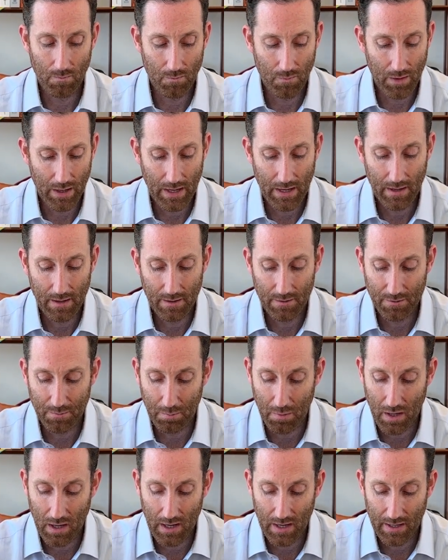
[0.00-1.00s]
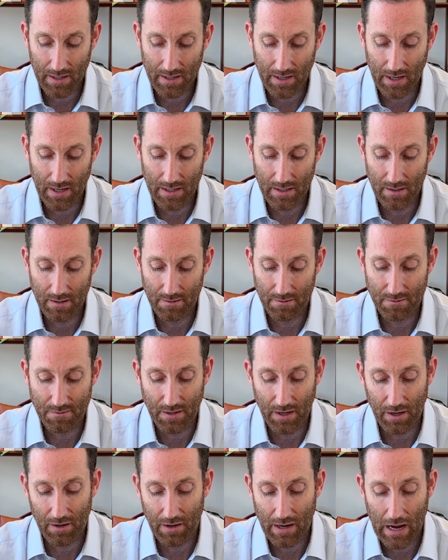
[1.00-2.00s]
that is my kind of
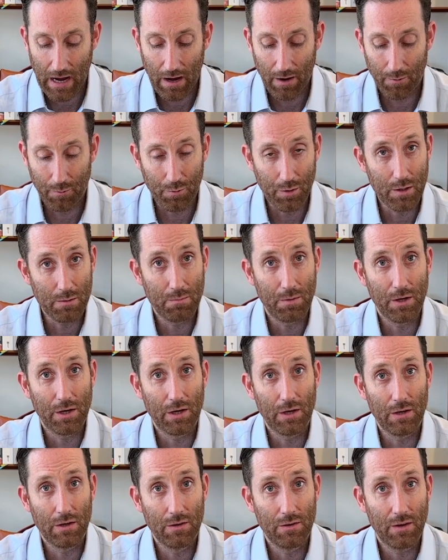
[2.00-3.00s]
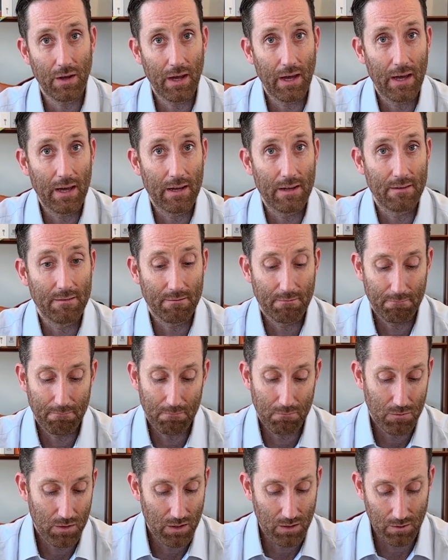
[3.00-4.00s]
teardown, rebuild,
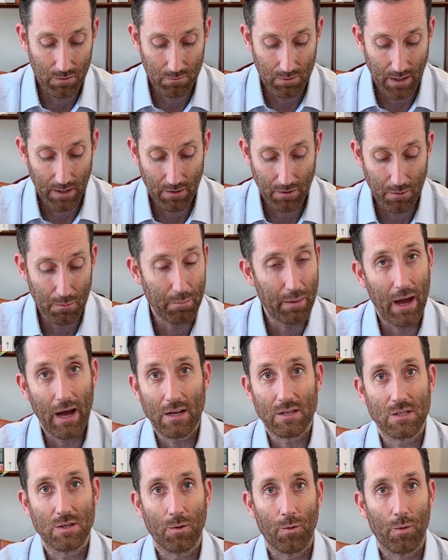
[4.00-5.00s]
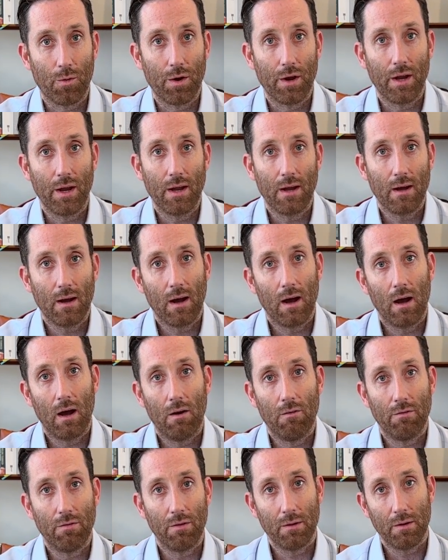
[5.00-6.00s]
and kind of little backstory
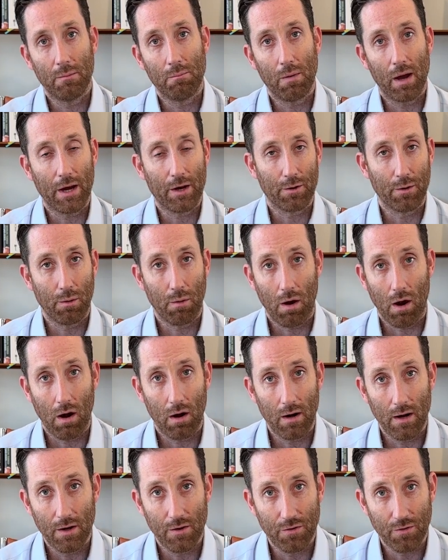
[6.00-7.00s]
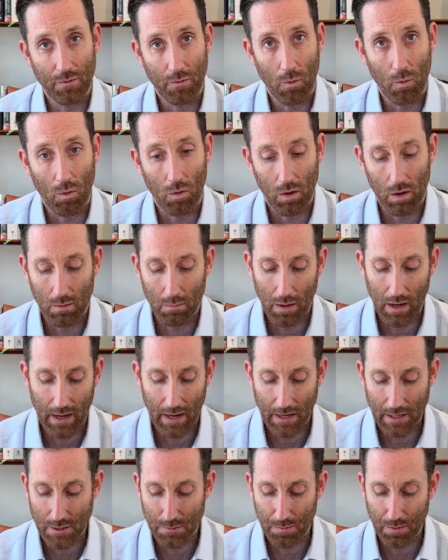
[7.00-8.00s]
of the Micro RS4 by
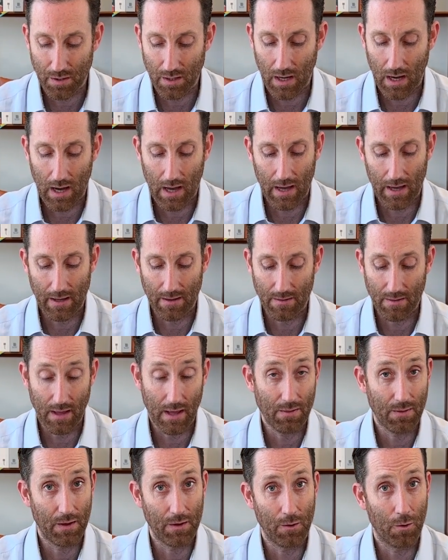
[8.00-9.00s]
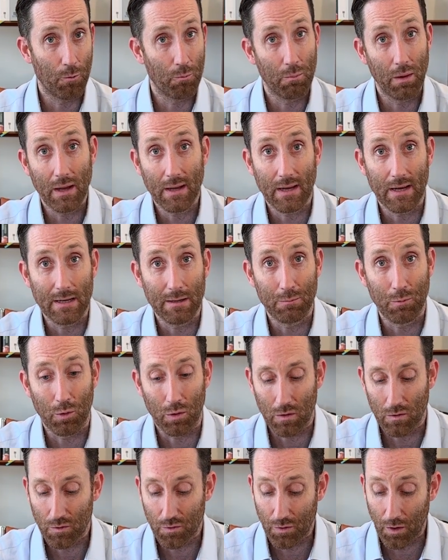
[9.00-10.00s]
HPI that they don't make
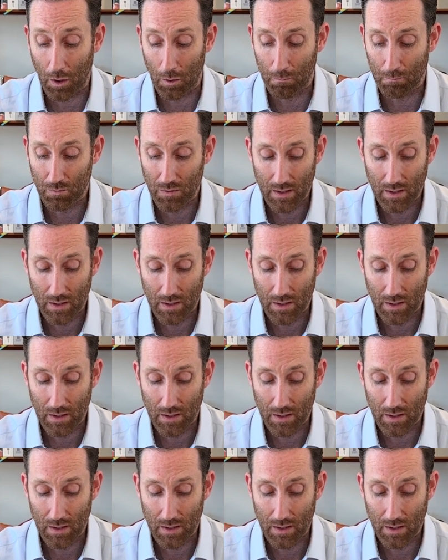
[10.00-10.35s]
anymore. So